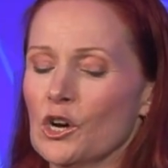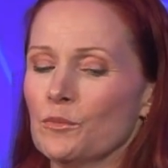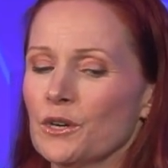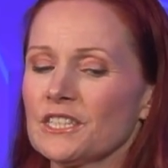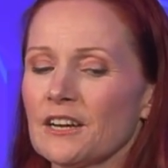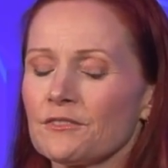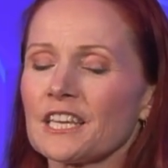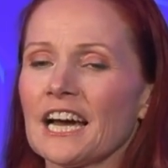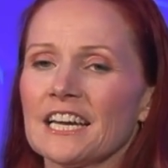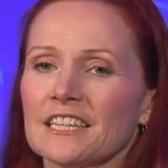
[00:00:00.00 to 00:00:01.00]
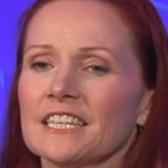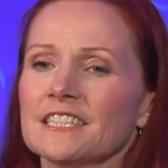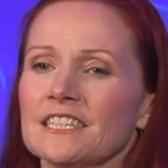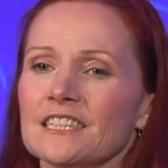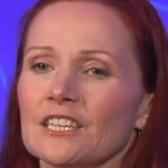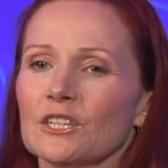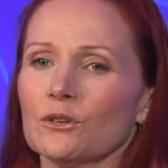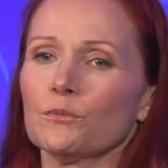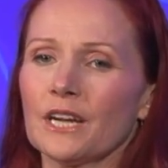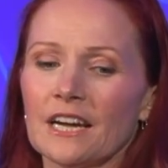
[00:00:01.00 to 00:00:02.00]
But it definitely highlighted that,
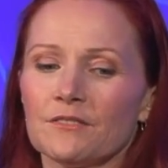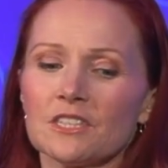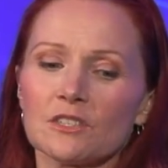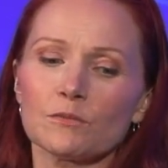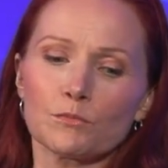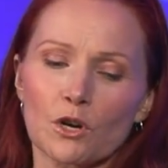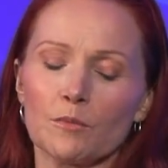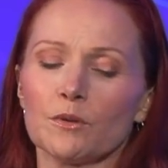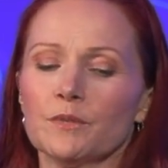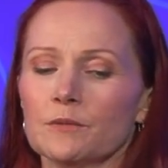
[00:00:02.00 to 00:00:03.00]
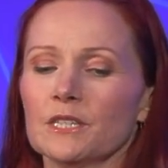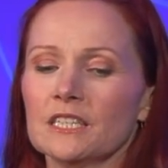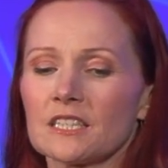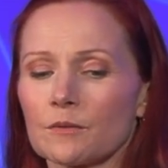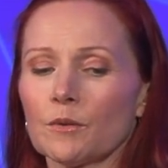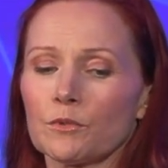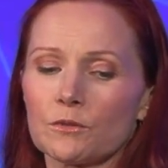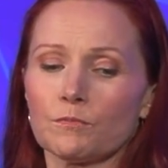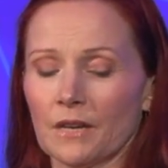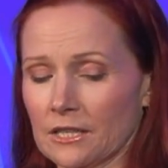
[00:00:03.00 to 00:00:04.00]
we have this problem and we need to come up with
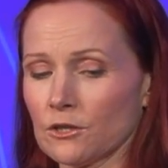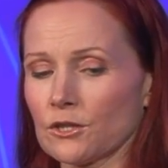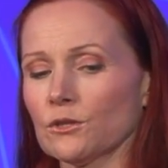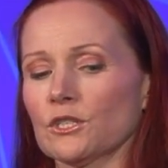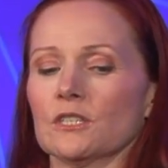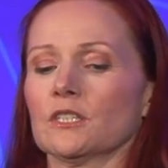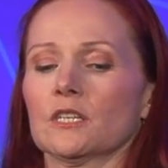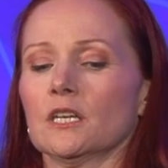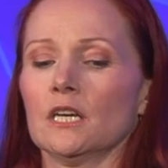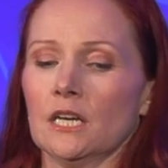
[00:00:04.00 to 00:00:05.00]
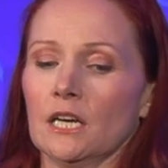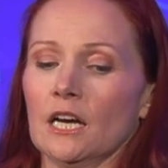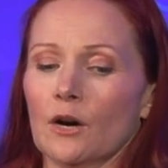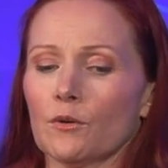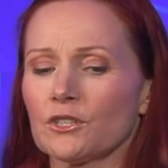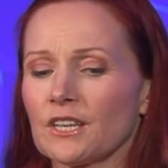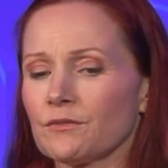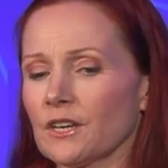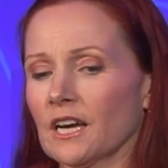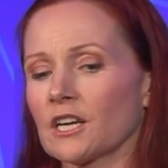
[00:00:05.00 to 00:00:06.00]
better solutions. We also
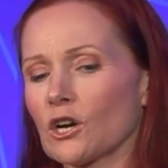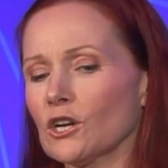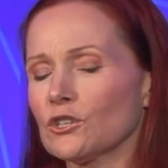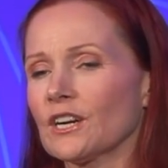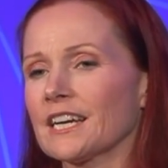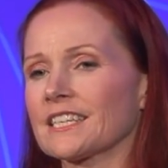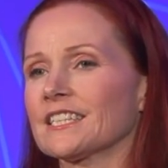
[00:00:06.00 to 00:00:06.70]
have contracts.